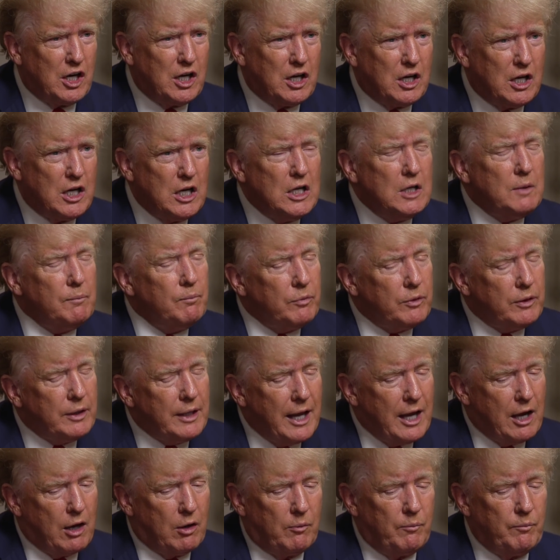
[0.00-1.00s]
it
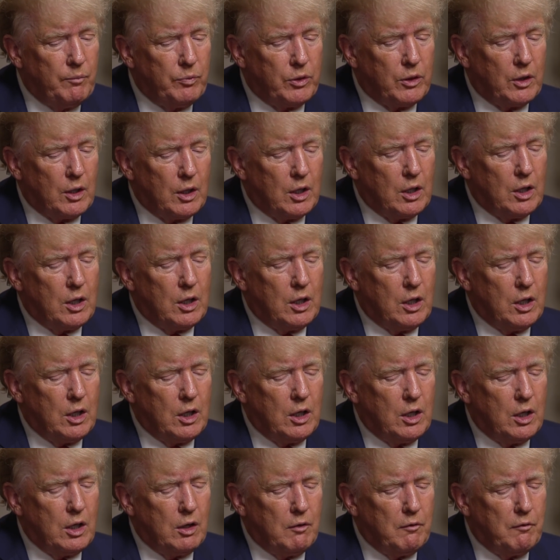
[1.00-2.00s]
now
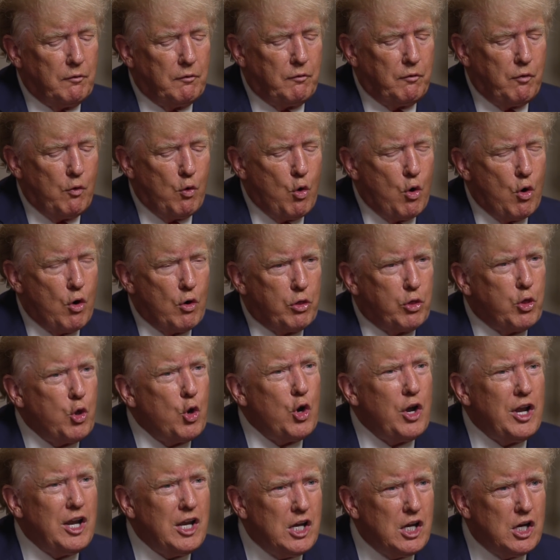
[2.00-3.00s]
for
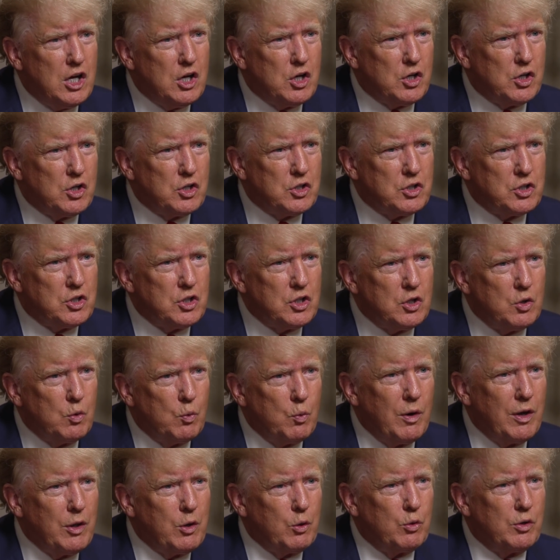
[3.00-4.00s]
30 years
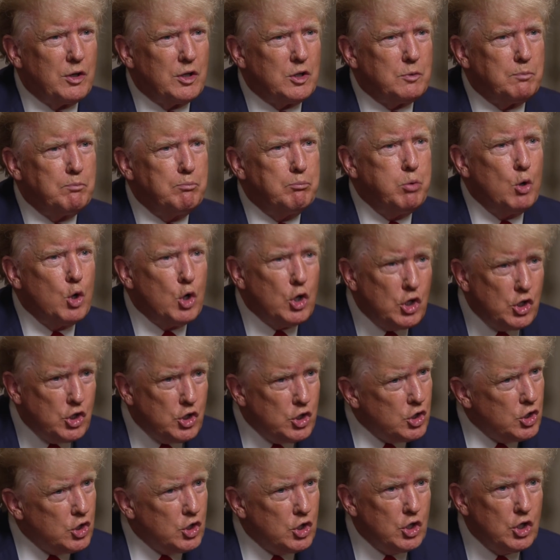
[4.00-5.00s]
whether it's
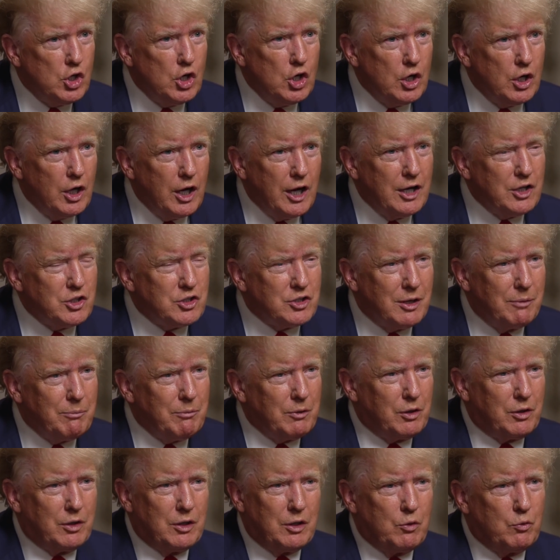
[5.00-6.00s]
Bush, mm-hmm. and some
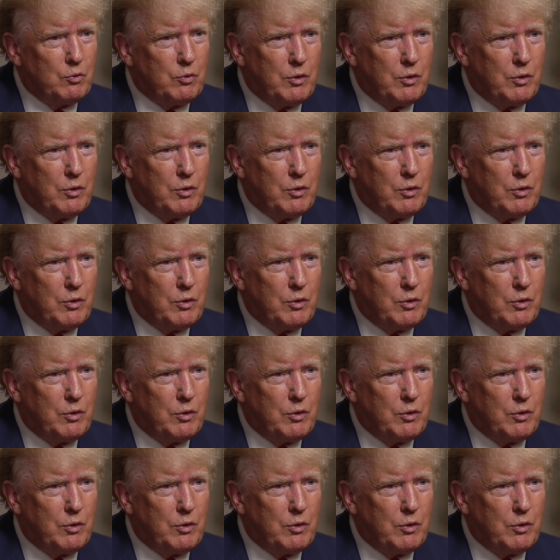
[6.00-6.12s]
of the